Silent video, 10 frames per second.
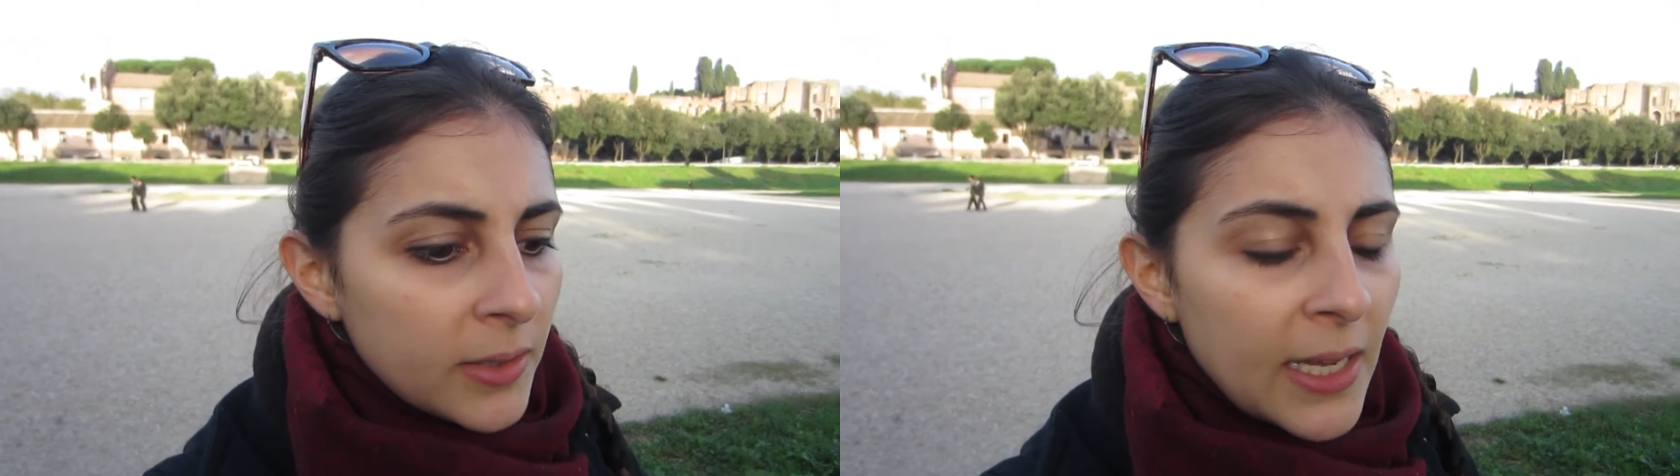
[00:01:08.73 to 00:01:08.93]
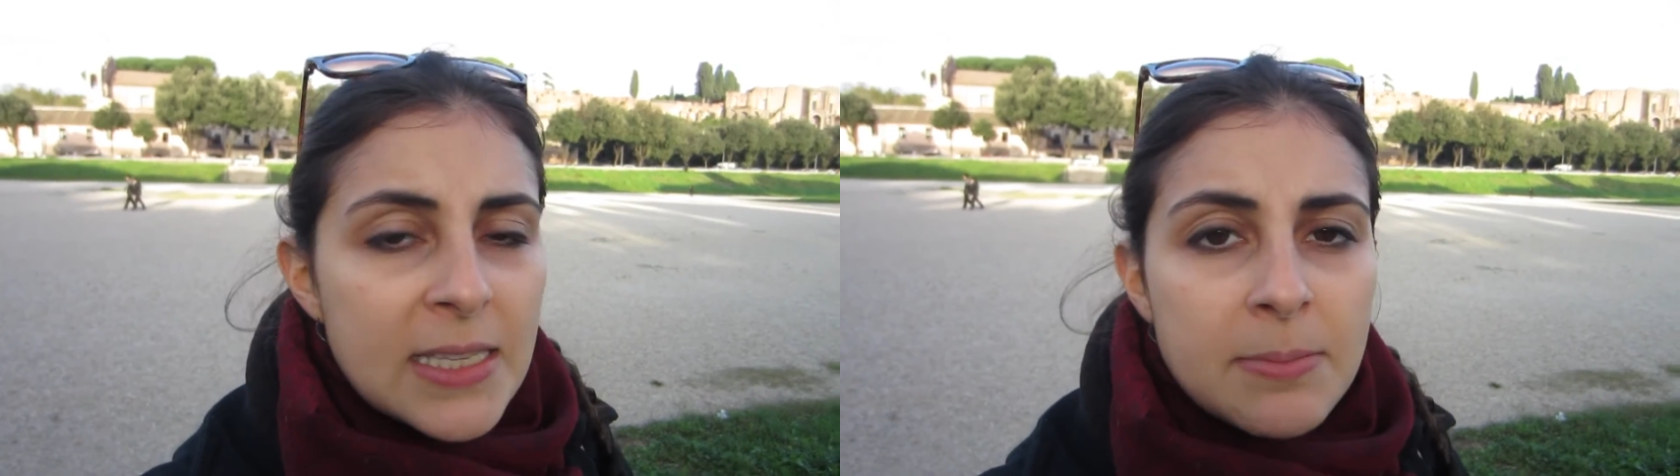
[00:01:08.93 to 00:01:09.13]

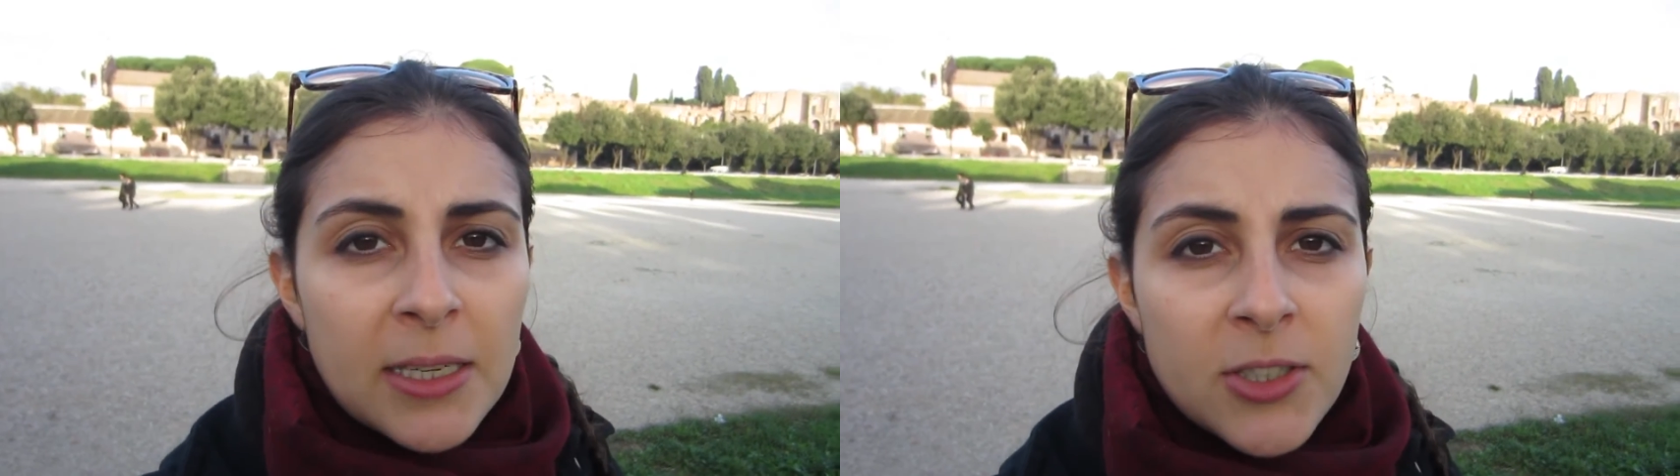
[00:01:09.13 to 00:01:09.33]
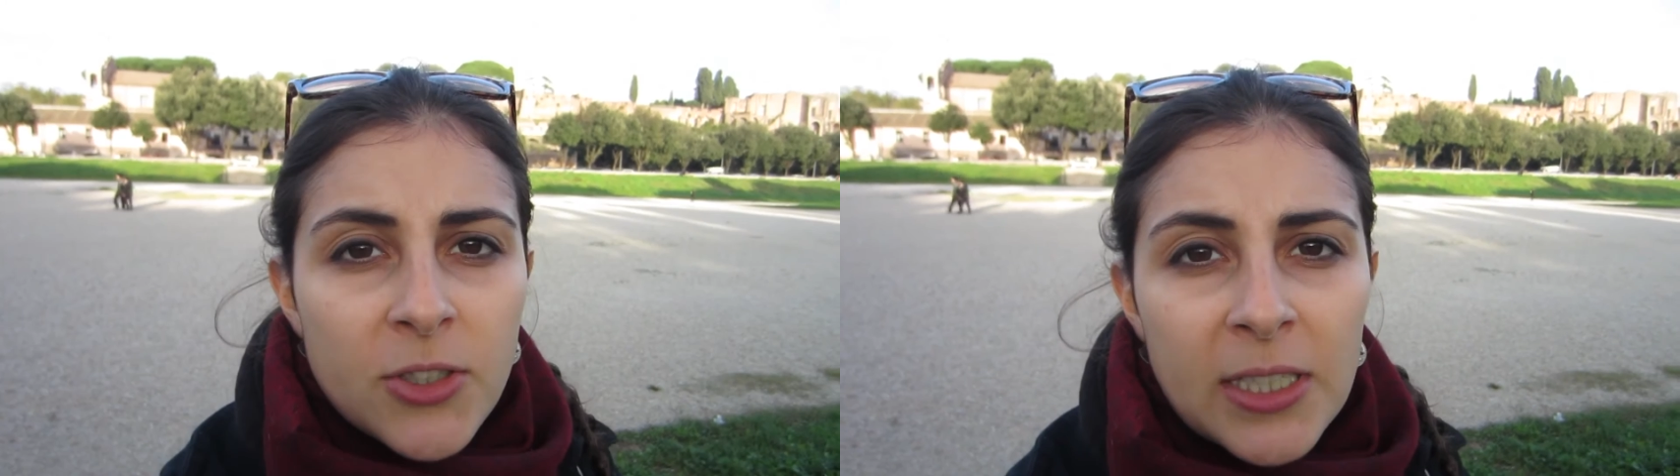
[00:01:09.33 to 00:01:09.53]
Nice
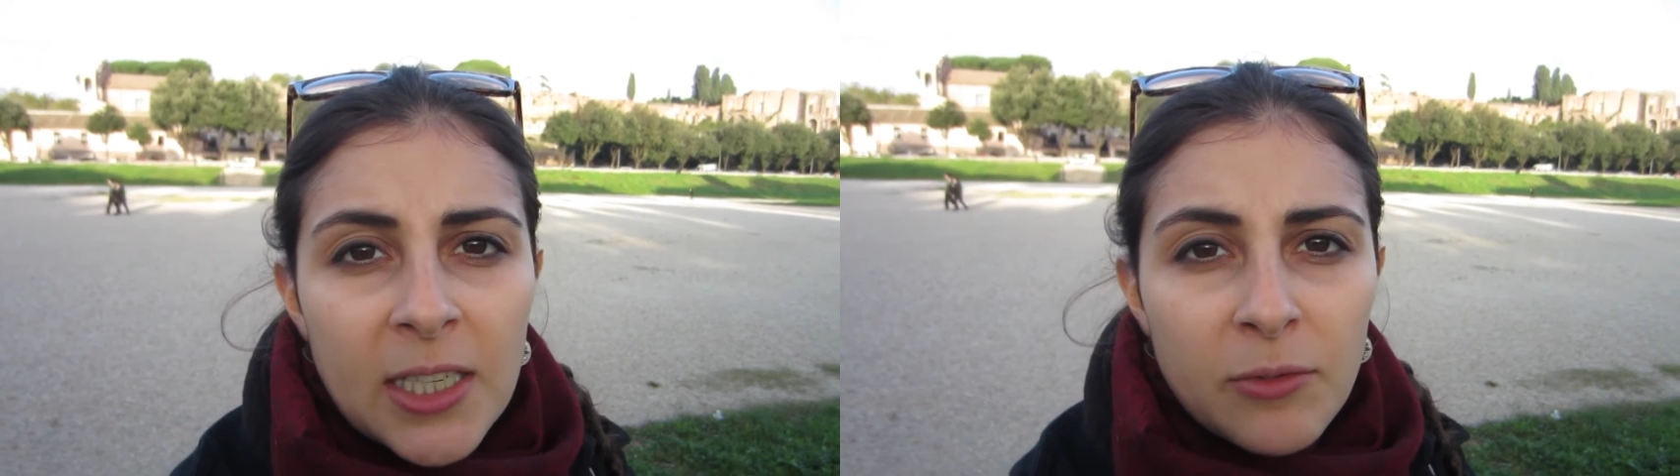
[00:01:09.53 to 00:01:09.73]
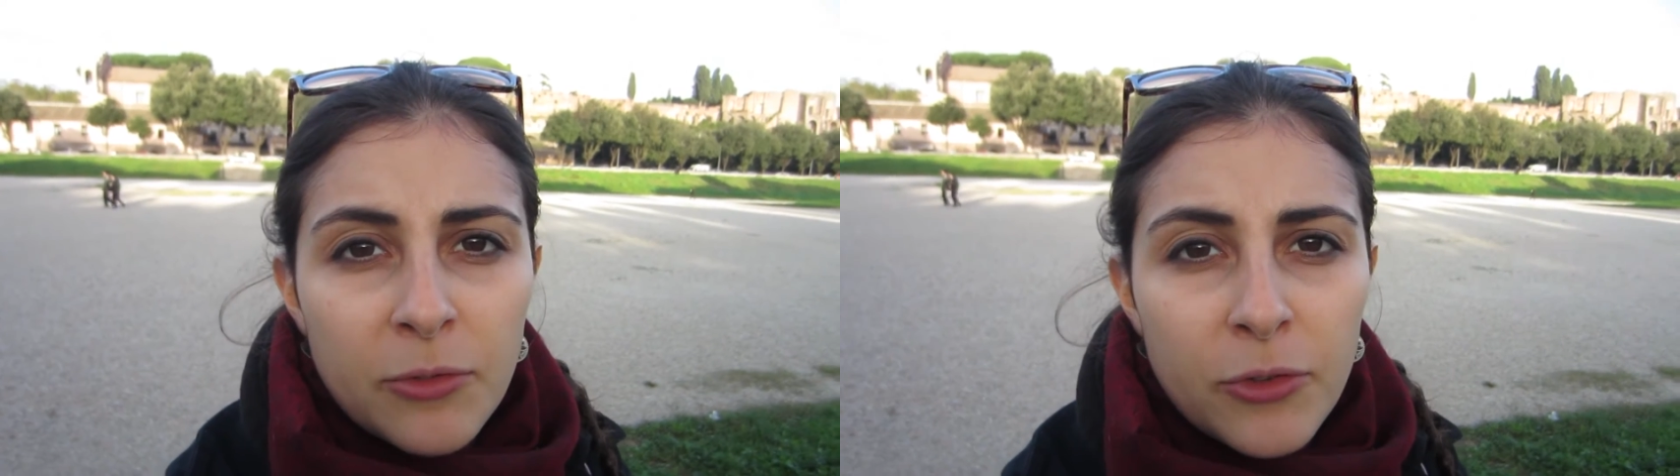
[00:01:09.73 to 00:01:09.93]

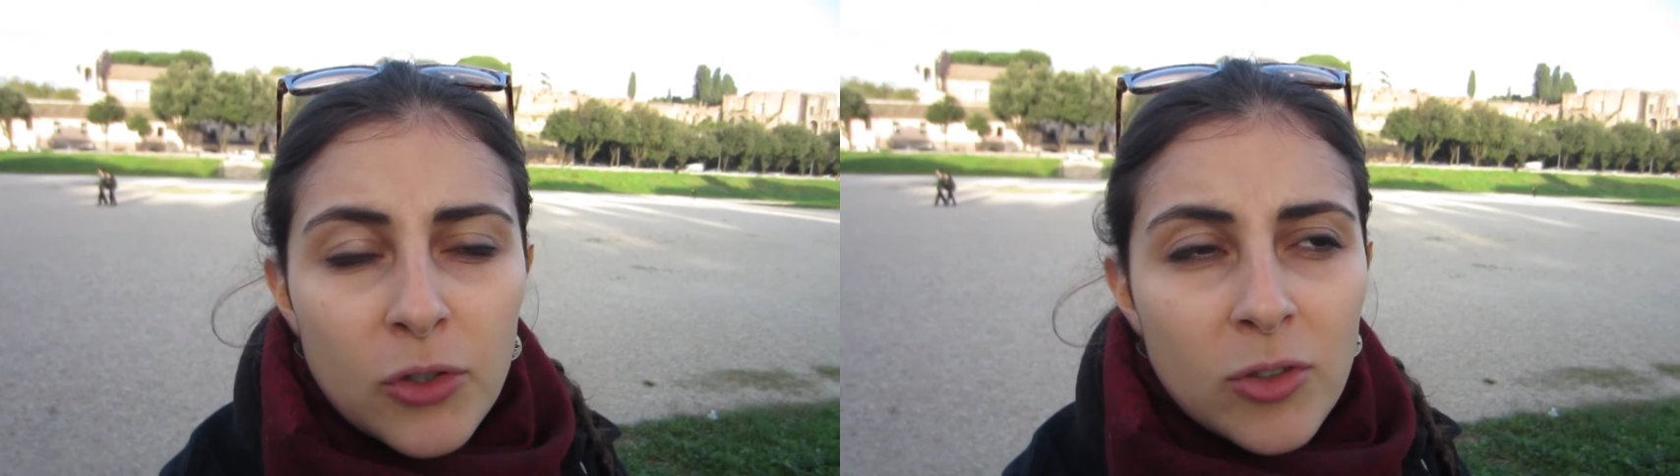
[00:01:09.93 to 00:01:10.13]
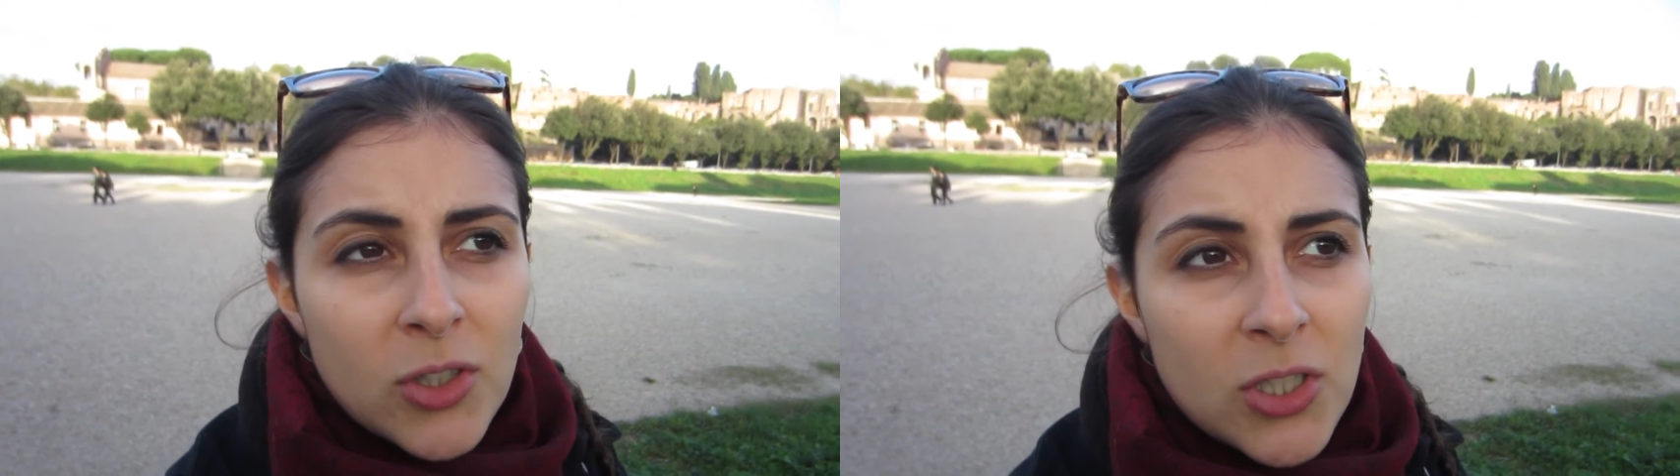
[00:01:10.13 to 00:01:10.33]
Mediterranean
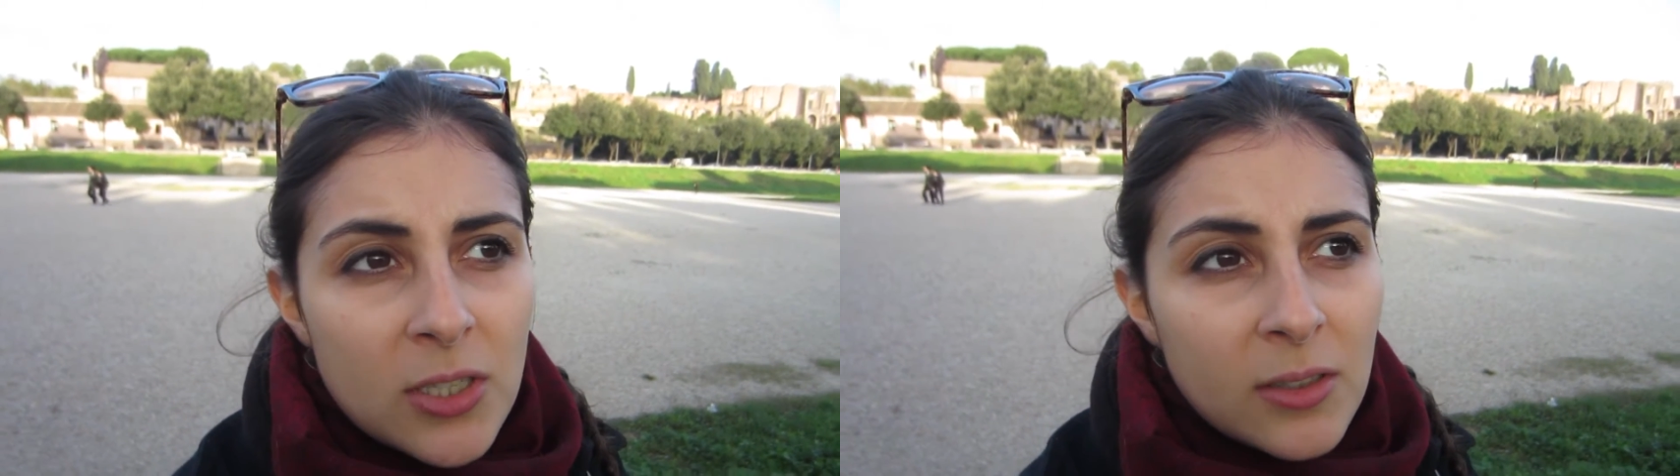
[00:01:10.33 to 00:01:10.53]
food.